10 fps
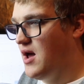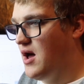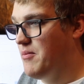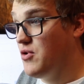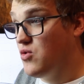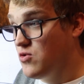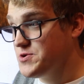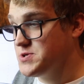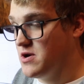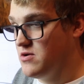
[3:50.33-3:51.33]
But
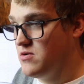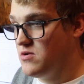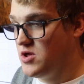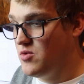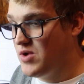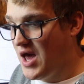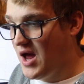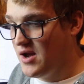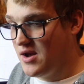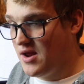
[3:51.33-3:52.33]
also, you
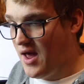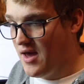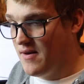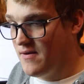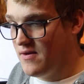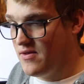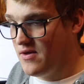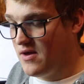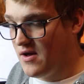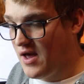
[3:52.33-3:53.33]
can get
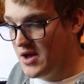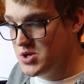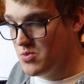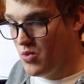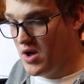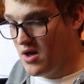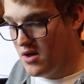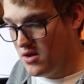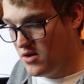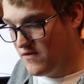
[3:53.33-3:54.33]
the occasion
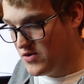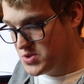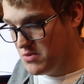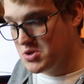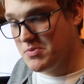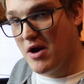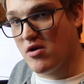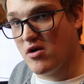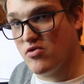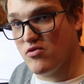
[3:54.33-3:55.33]
where you've got so much power
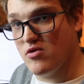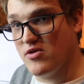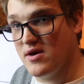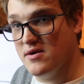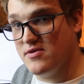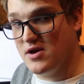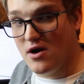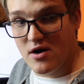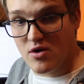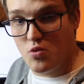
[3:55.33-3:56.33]
going through it that the
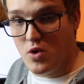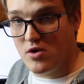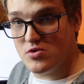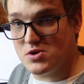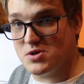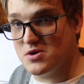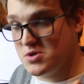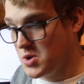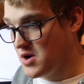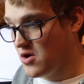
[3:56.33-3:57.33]
arc welds the
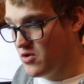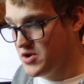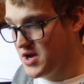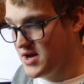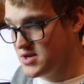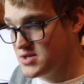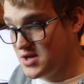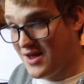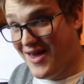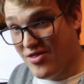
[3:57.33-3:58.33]
trigger contacts
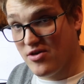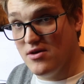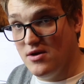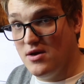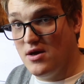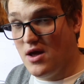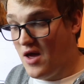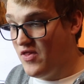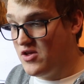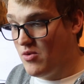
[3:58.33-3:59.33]
together,
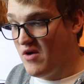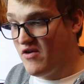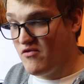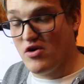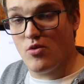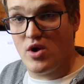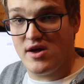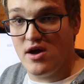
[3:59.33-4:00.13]
and then you have a runaway